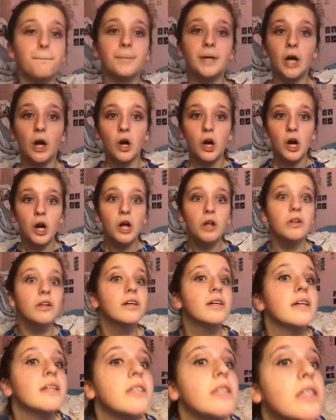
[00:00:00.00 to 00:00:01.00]
Girl,
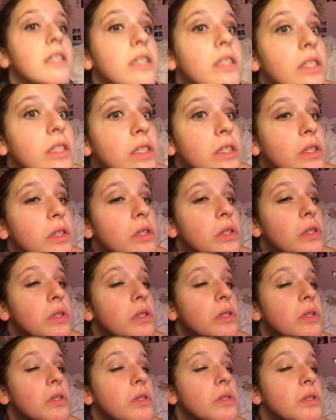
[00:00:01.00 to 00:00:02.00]
look at this.
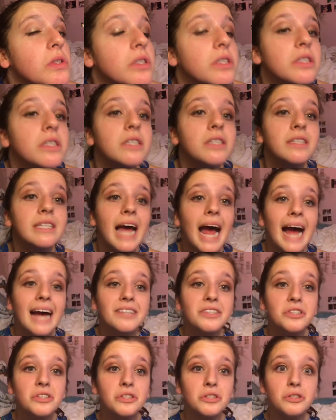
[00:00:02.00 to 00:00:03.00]
Oh, it's a
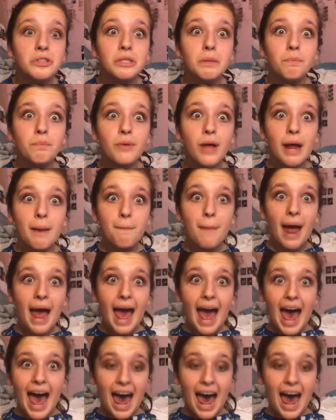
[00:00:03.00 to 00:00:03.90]
disaster. It's a bloodbath.